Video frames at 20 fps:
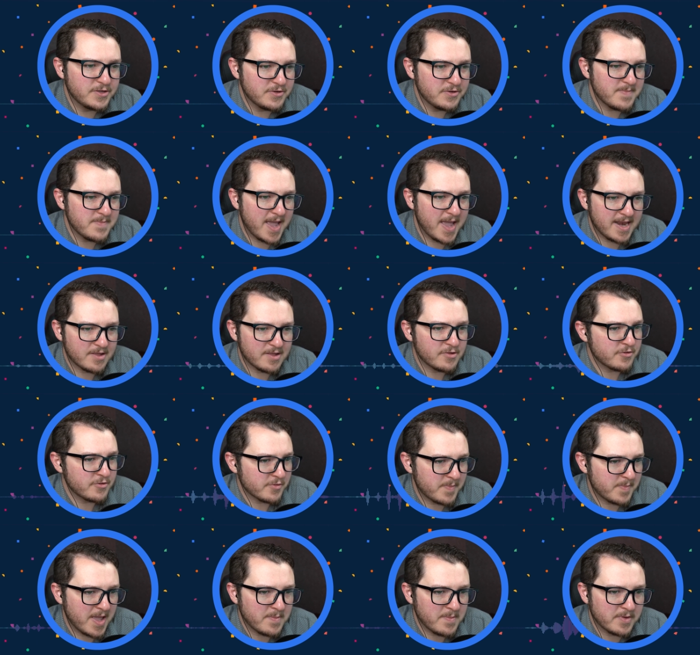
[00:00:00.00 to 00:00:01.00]
manage
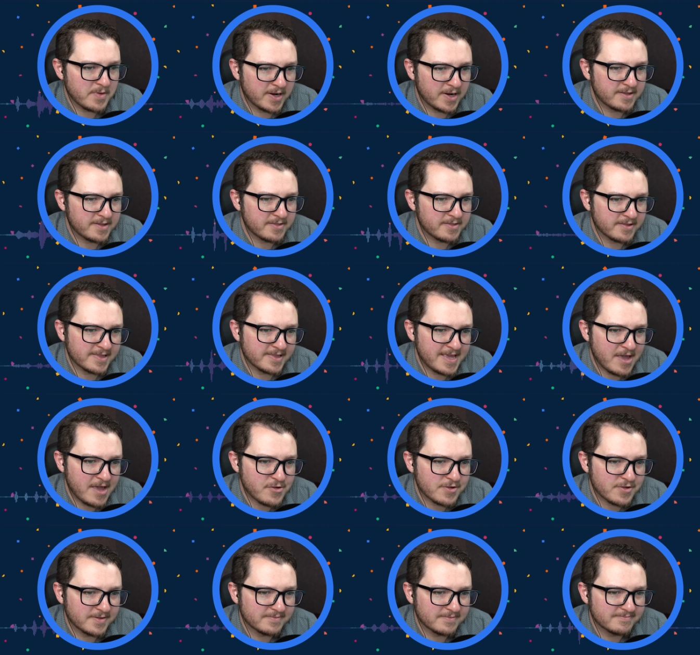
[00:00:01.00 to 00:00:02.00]
your payment
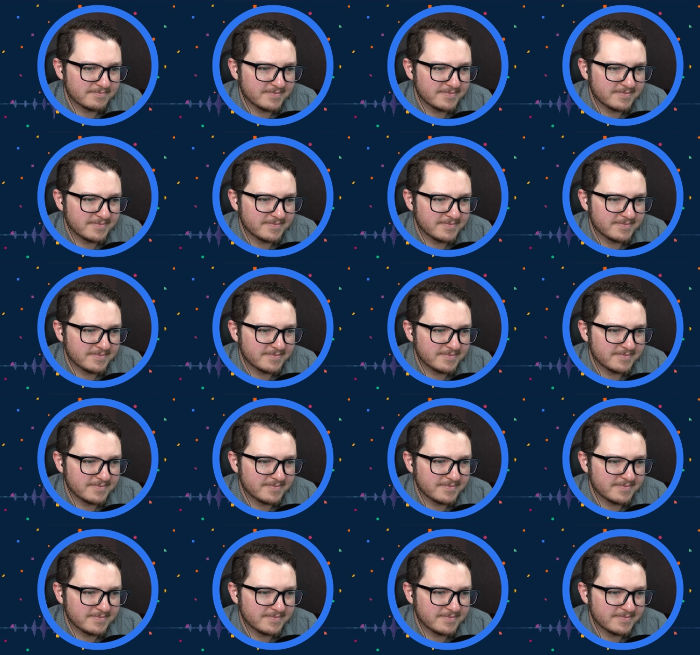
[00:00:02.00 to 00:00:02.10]
reconciliation?